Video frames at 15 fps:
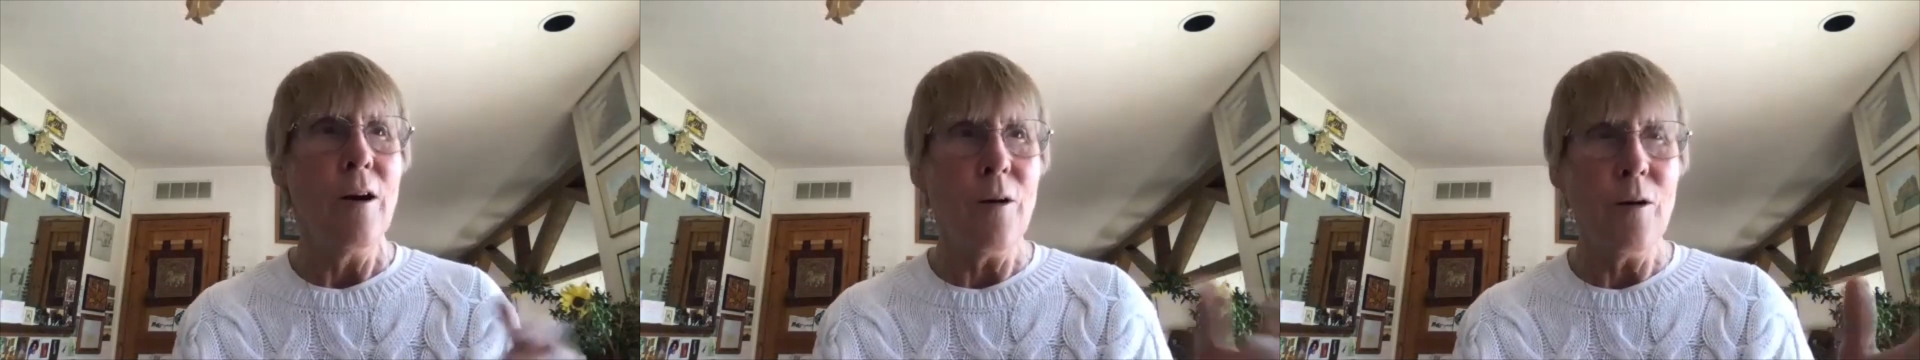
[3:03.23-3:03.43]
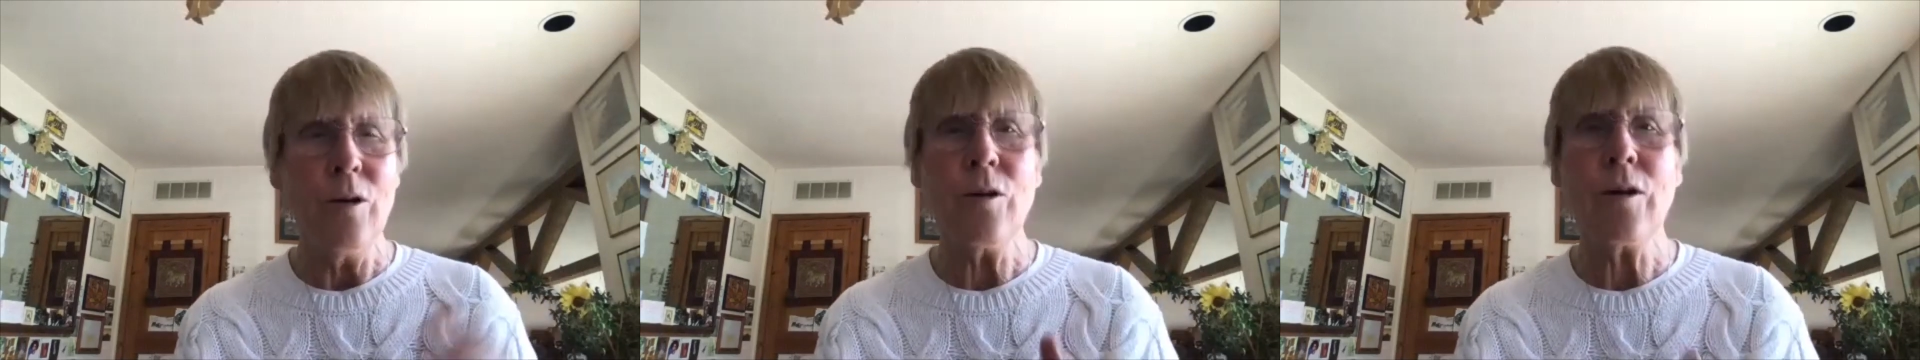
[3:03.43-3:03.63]

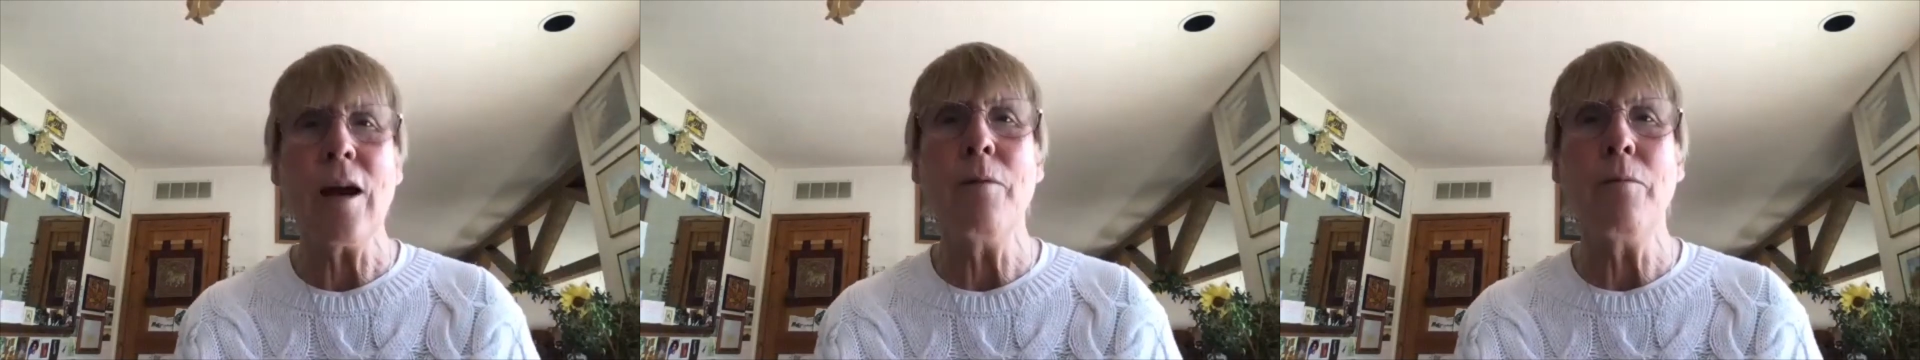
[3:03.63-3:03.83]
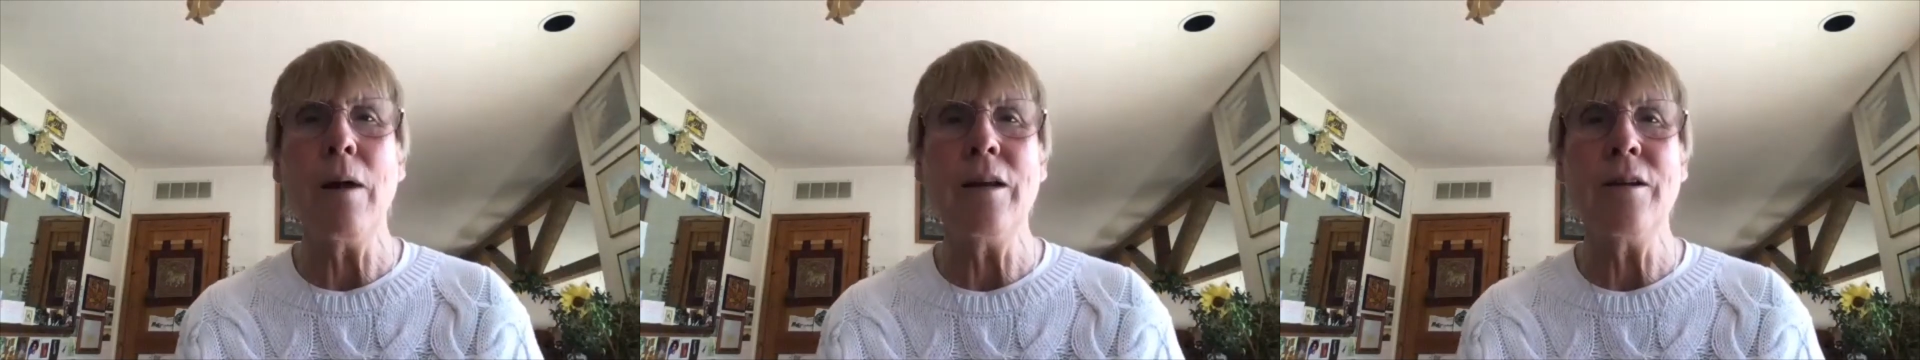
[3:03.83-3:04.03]
Or look
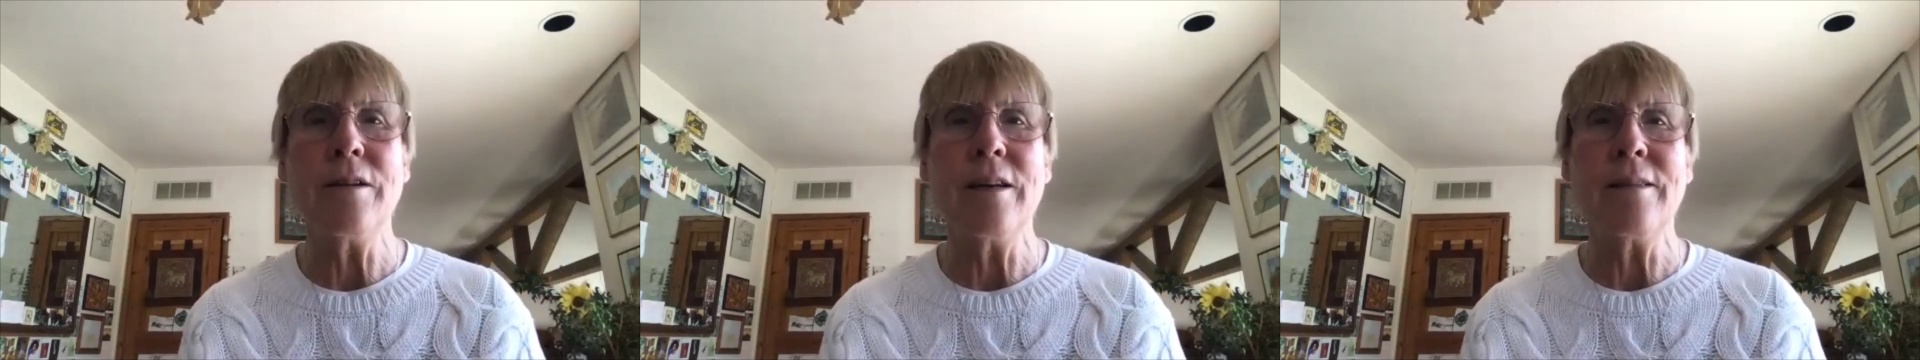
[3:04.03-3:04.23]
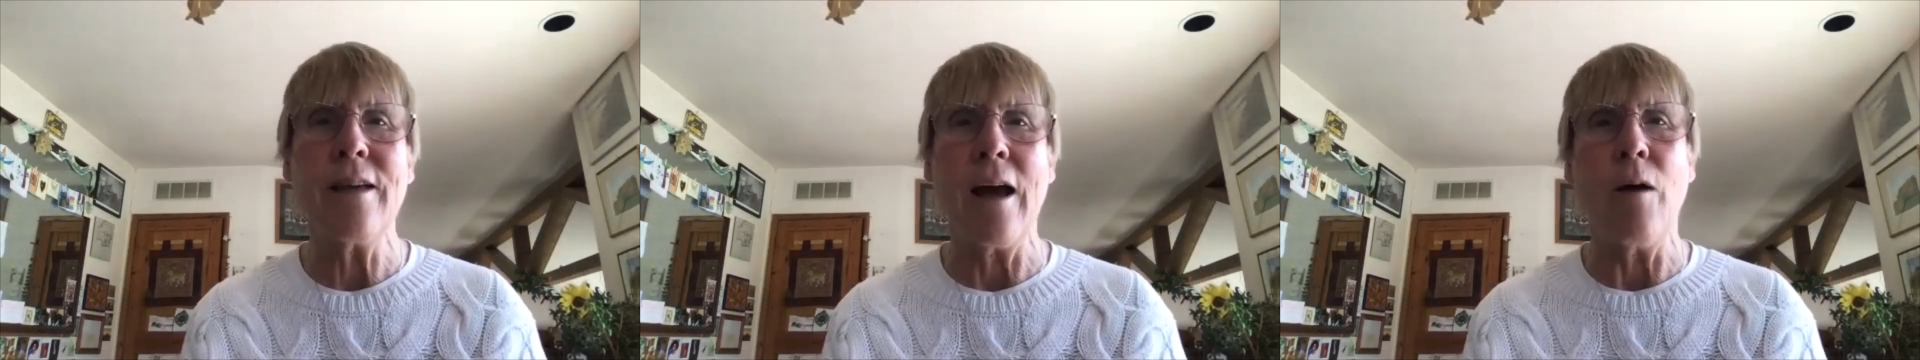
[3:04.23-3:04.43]
how well you
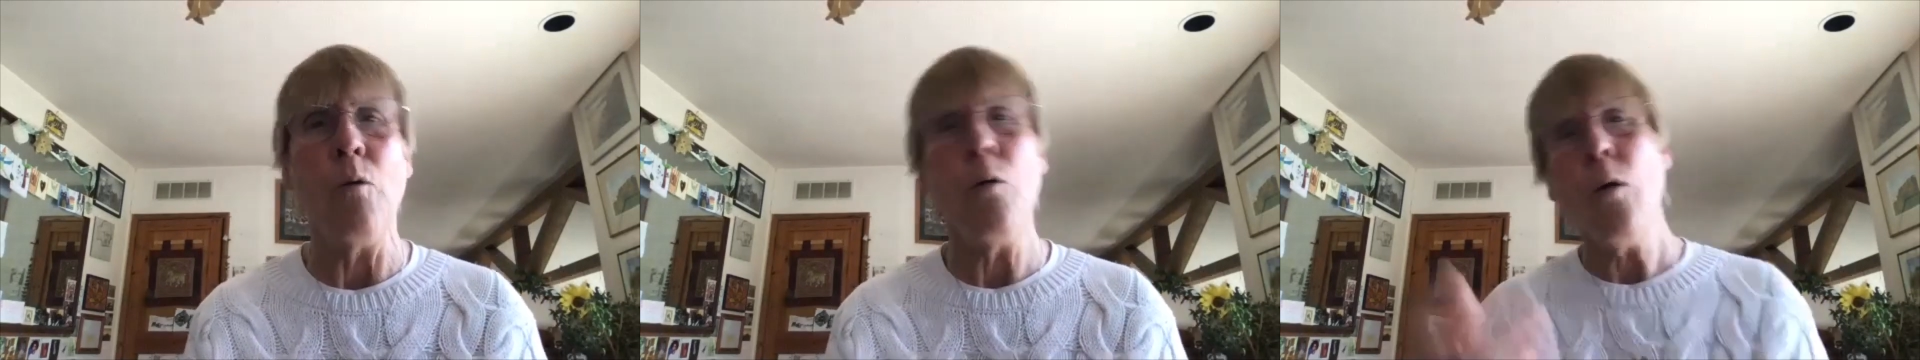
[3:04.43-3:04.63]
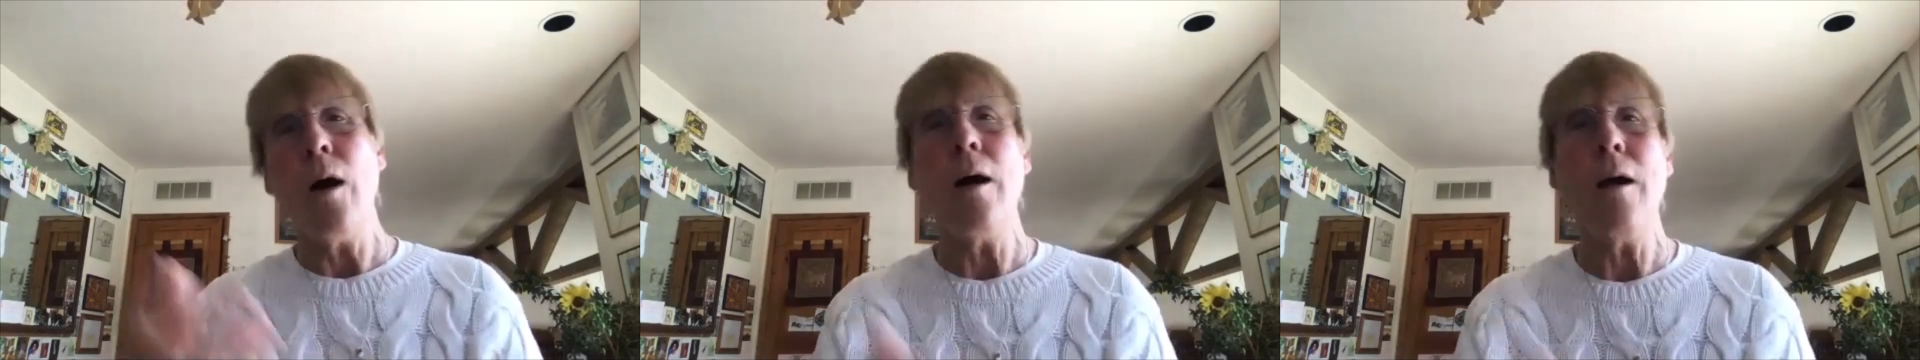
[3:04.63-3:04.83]
did that.
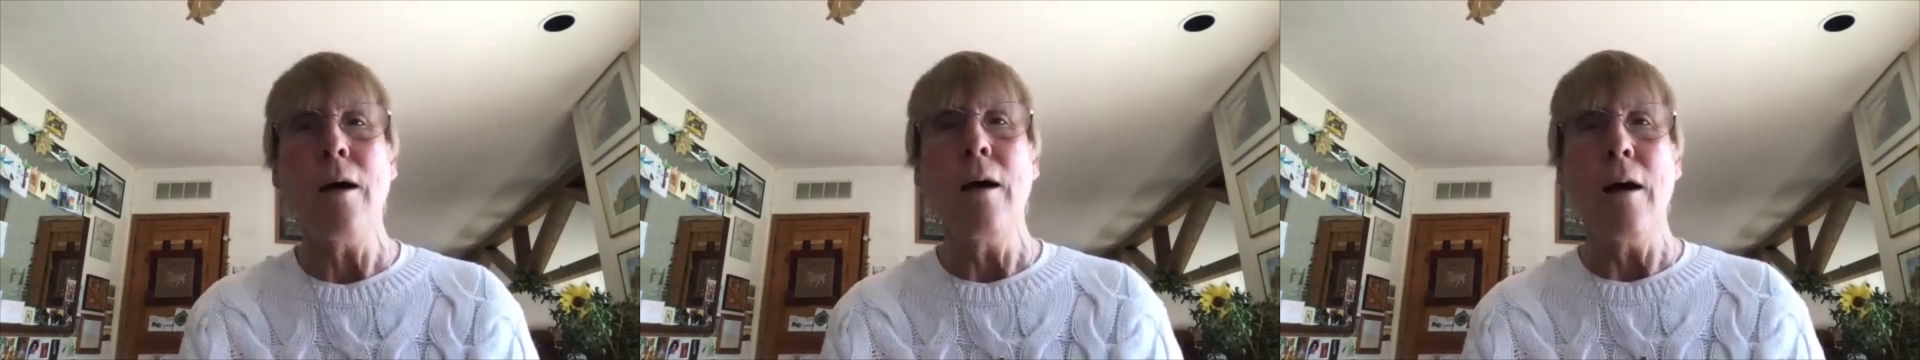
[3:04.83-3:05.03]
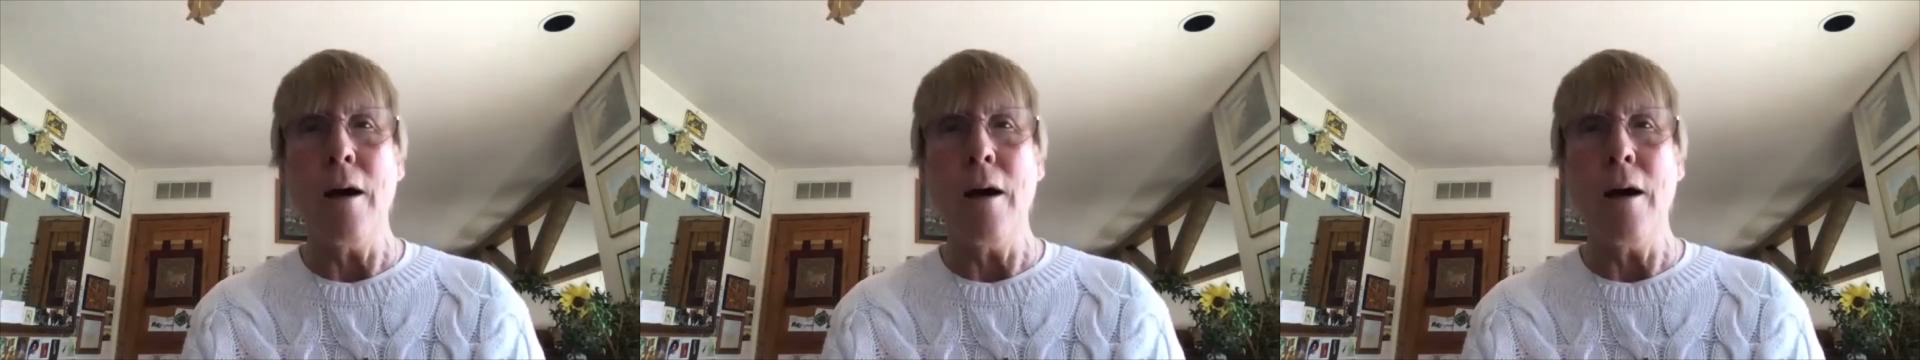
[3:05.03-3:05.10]
Or